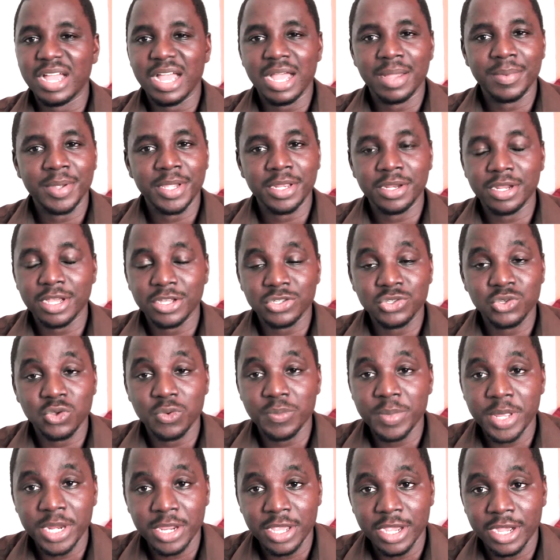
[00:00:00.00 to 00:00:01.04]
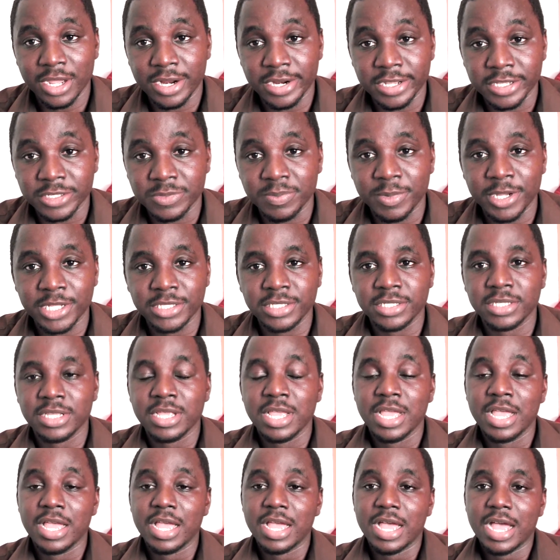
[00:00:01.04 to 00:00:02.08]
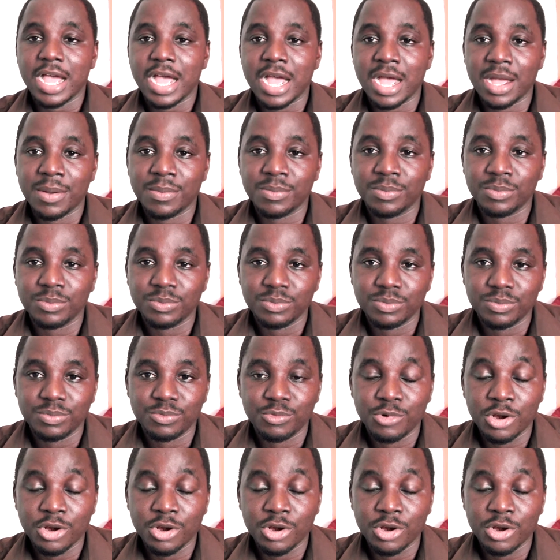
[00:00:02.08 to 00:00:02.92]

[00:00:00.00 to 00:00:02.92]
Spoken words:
I mean, there are so many others, but I'm